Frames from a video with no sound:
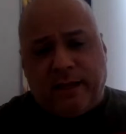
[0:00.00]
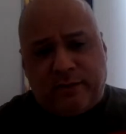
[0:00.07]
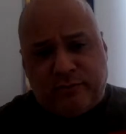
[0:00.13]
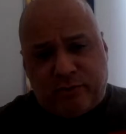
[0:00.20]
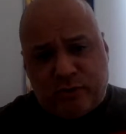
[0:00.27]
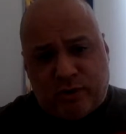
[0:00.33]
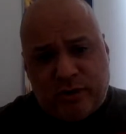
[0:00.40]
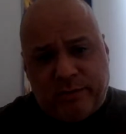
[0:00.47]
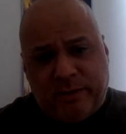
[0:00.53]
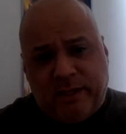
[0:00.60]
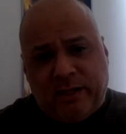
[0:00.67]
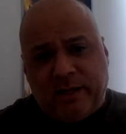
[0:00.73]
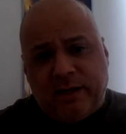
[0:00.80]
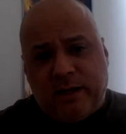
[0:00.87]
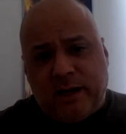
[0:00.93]
for joining
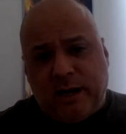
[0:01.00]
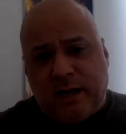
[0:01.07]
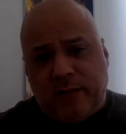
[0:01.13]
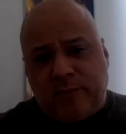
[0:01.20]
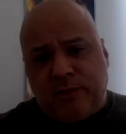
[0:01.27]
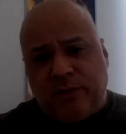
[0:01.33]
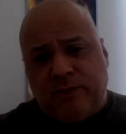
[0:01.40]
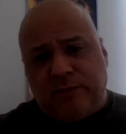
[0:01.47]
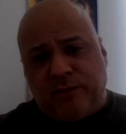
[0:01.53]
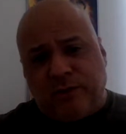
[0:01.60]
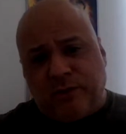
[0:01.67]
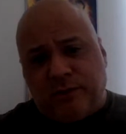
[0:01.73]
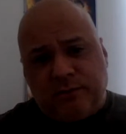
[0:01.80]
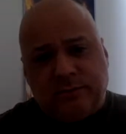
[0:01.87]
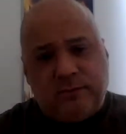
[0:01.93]
me. I'm Chief
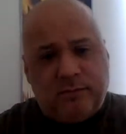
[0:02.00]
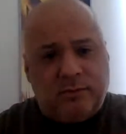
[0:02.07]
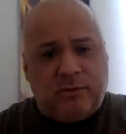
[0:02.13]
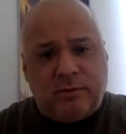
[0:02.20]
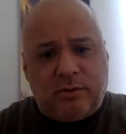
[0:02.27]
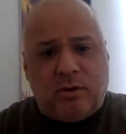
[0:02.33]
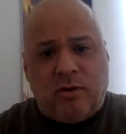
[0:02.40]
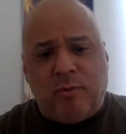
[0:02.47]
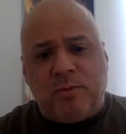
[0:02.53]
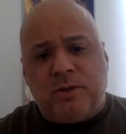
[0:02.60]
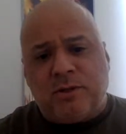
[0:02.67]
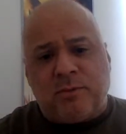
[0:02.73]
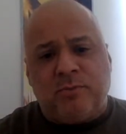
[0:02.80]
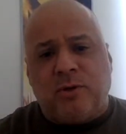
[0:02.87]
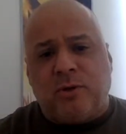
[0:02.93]
Sir. Go open
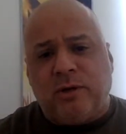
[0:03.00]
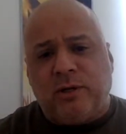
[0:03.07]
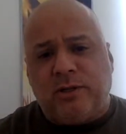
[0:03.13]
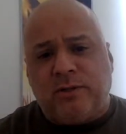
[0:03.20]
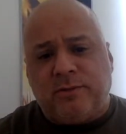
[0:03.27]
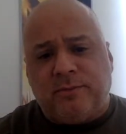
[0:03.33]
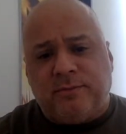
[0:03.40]
some toys.